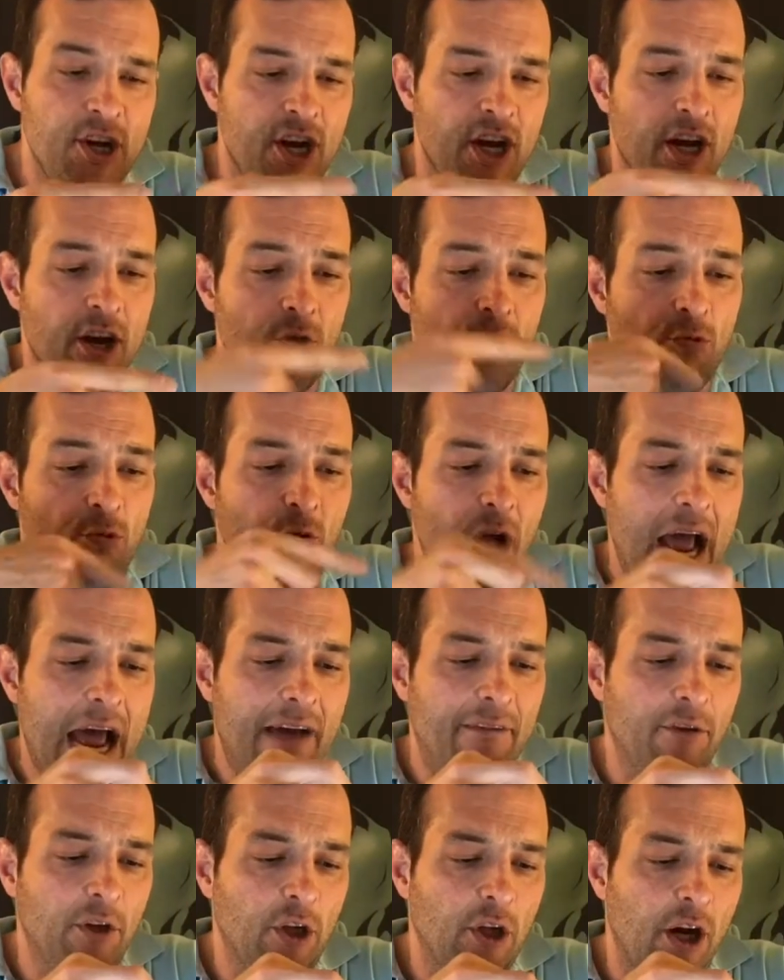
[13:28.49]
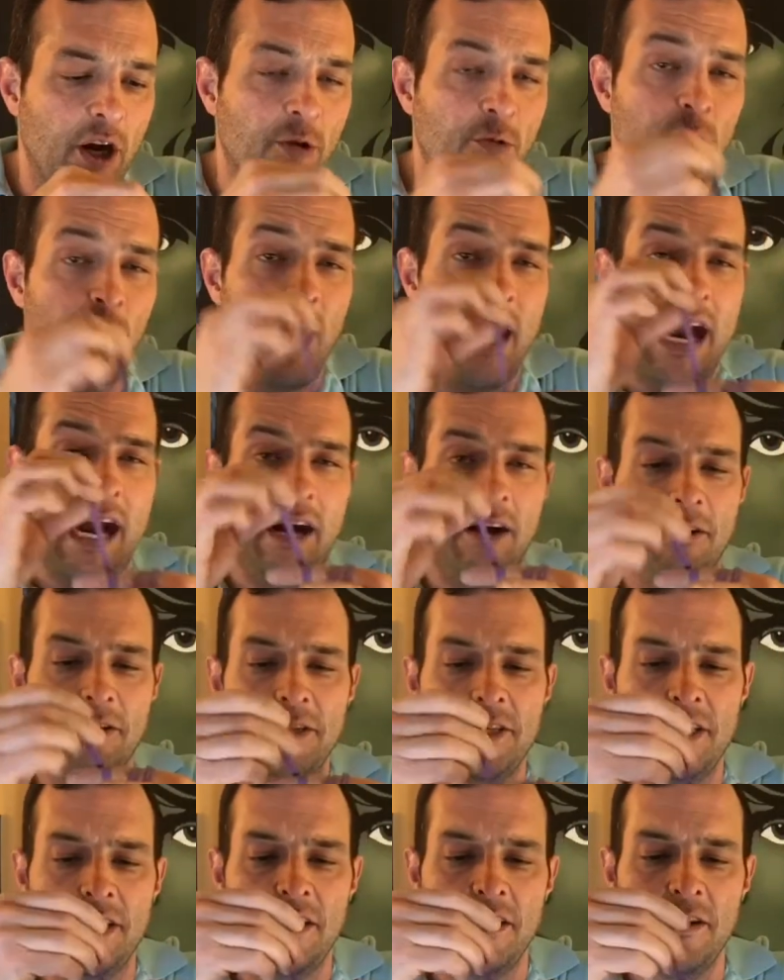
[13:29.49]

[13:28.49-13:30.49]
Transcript: to ravel around